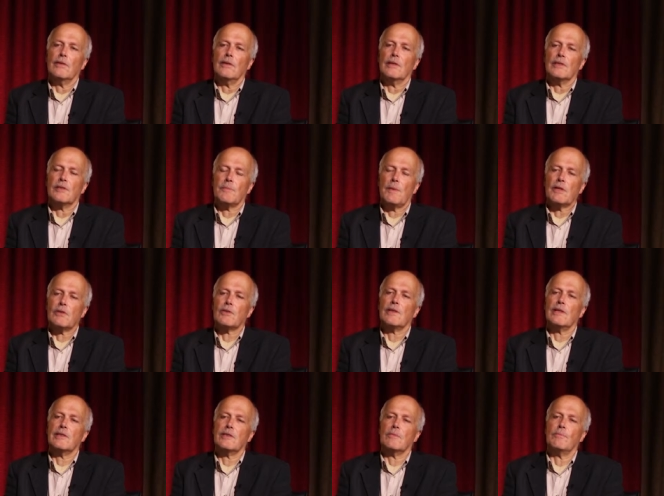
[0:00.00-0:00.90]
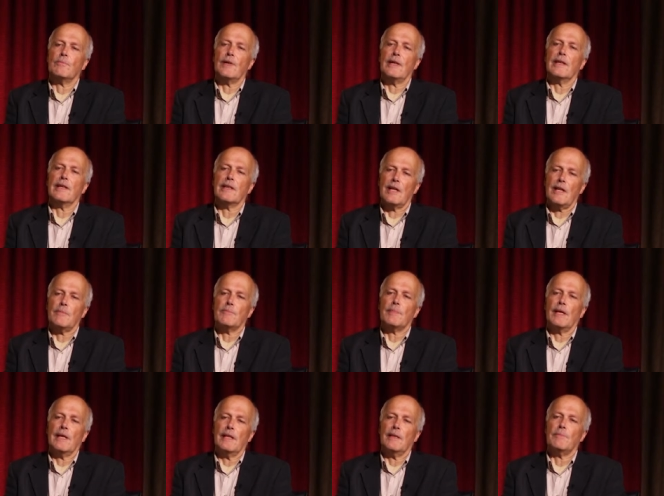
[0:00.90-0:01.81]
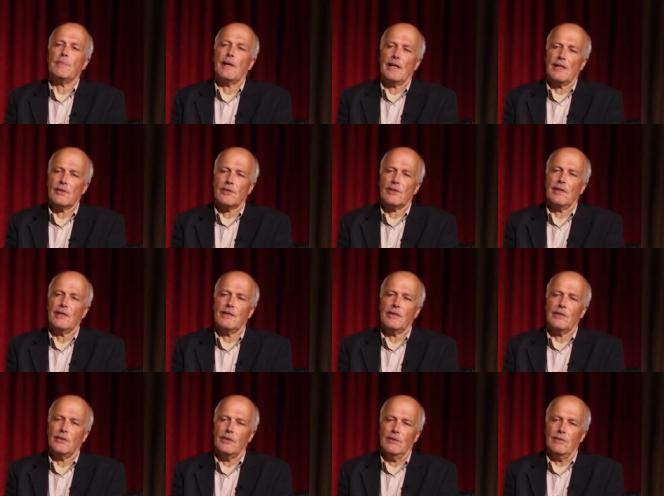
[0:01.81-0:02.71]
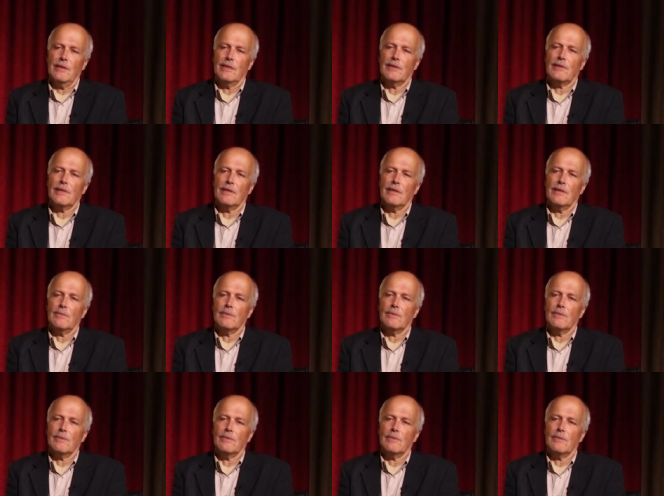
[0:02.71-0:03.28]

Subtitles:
especially to break up any Palestinian unity that